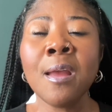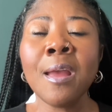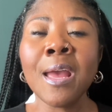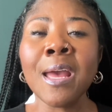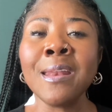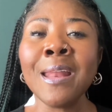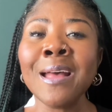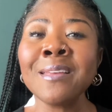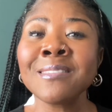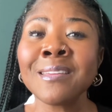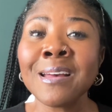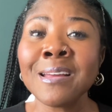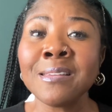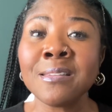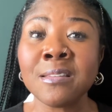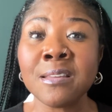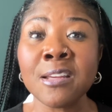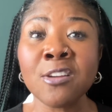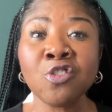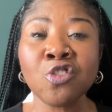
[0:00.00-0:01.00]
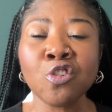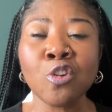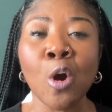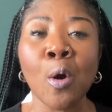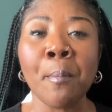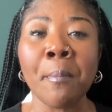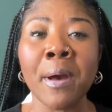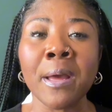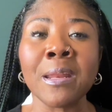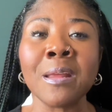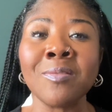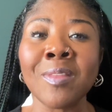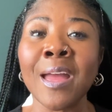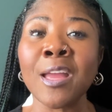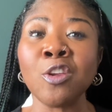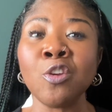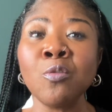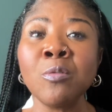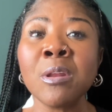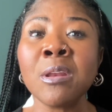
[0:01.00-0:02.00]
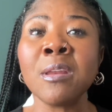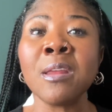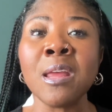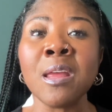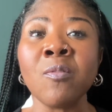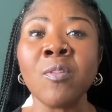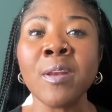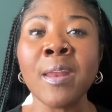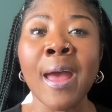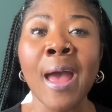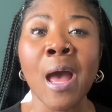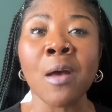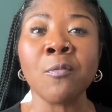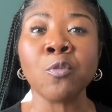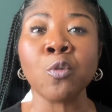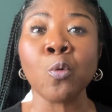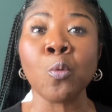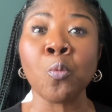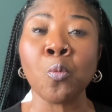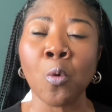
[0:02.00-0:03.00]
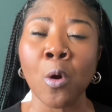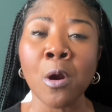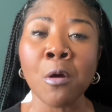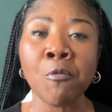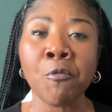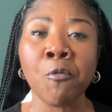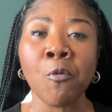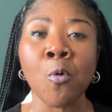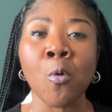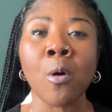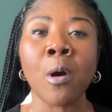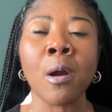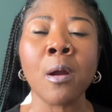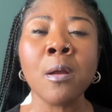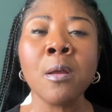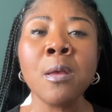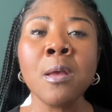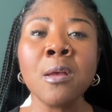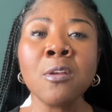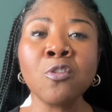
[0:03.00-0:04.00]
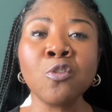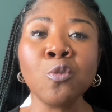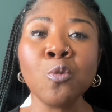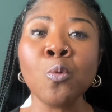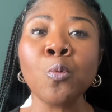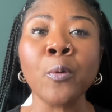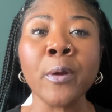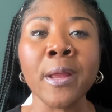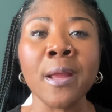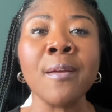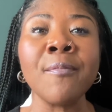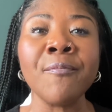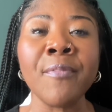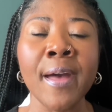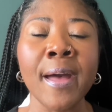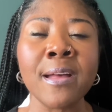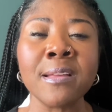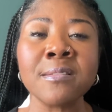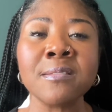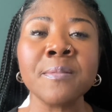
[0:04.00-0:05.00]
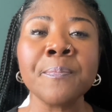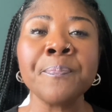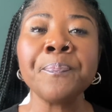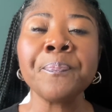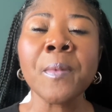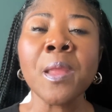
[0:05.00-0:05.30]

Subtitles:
And that's additional money that you didn't even have to work for to reinvest.